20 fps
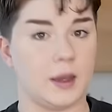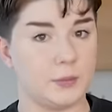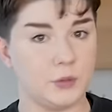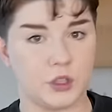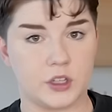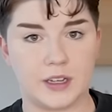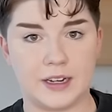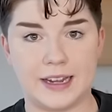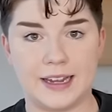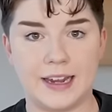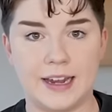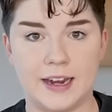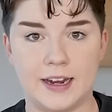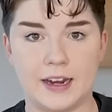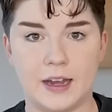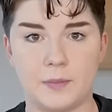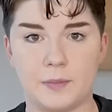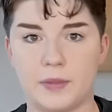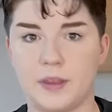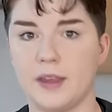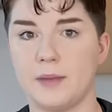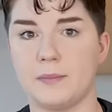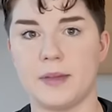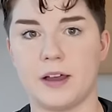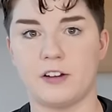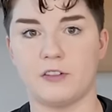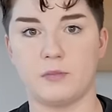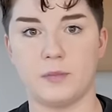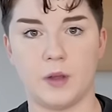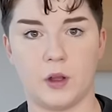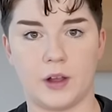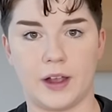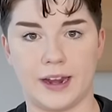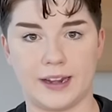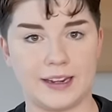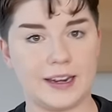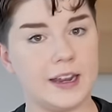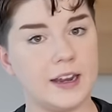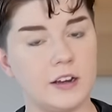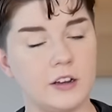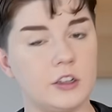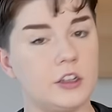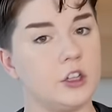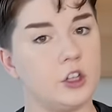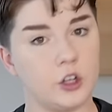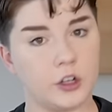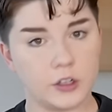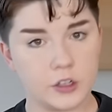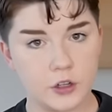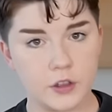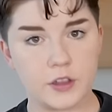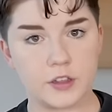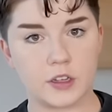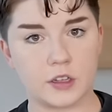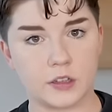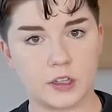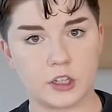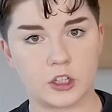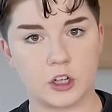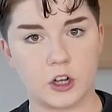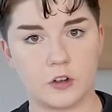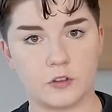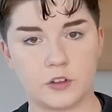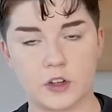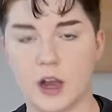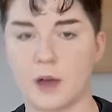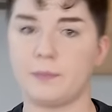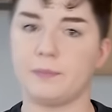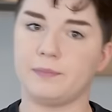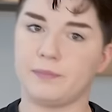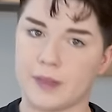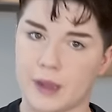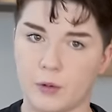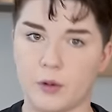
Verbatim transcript: I'm just gonna heat up the amount of milk I need. You can do this on the stove top.